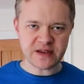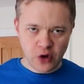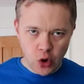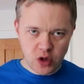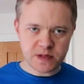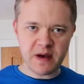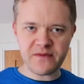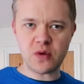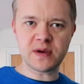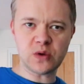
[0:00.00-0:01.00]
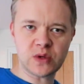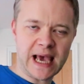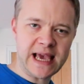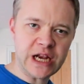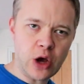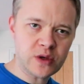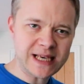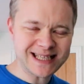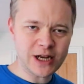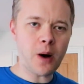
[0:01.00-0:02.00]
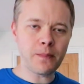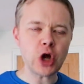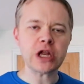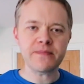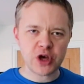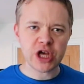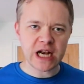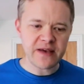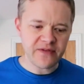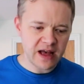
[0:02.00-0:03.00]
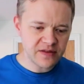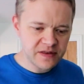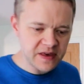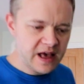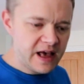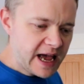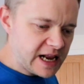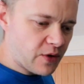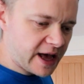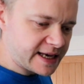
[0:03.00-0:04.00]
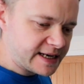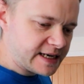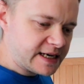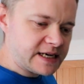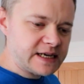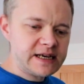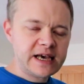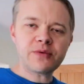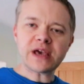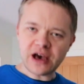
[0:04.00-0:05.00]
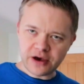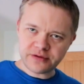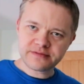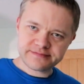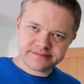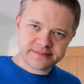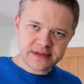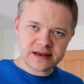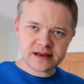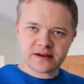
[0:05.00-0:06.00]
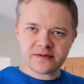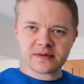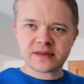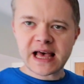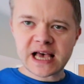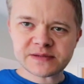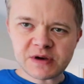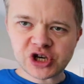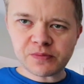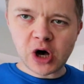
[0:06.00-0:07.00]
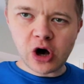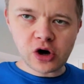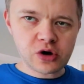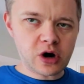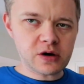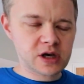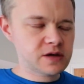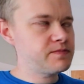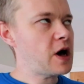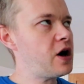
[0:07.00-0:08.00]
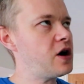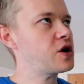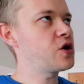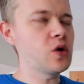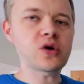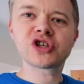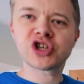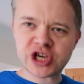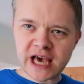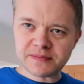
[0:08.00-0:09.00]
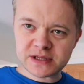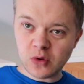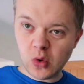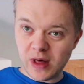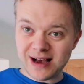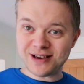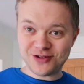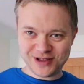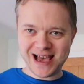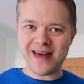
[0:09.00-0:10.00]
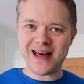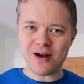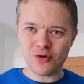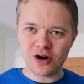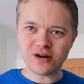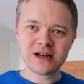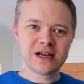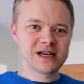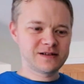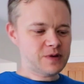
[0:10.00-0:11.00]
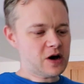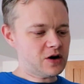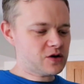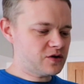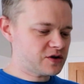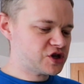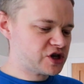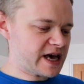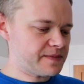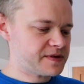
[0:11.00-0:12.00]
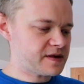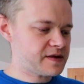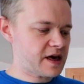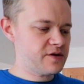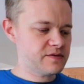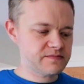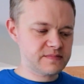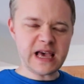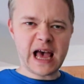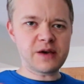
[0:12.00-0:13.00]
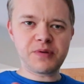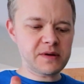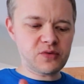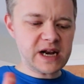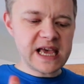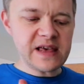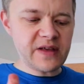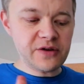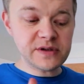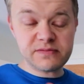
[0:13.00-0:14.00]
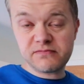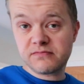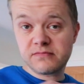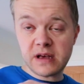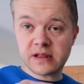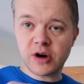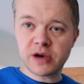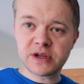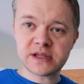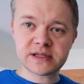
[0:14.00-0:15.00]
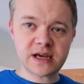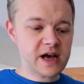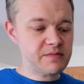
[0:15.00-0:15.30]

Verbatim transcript: Of course my viewers will take notice. They're not bloody Burnley fans. Anyway, here we go. There's my part cooked chips. Ooh, that, you could get that wrong. Part cooked chips. So, yeah, you probably wouldn't eat those at the moment.